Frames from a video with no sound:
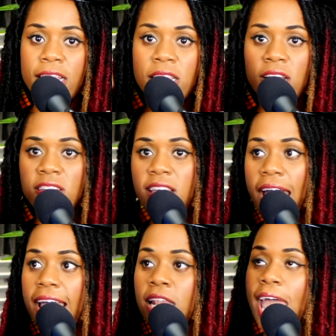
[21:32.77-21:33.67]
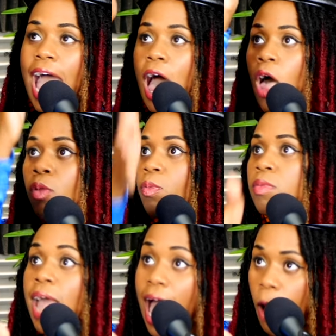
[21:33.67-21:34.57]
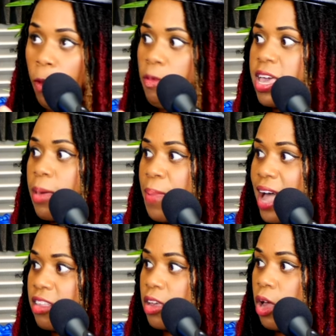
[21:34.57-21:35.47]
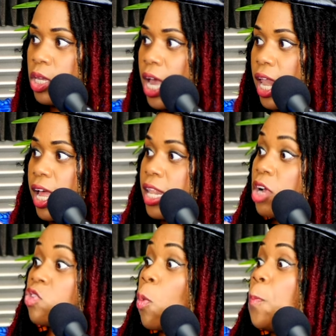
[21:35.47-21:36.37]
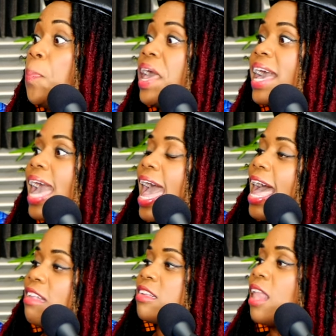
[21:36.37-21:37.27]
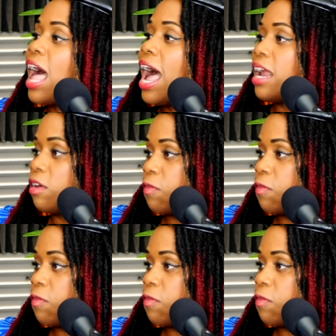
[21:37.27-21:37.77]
There's like now, now when we get back to Coachella, there's a big ass line of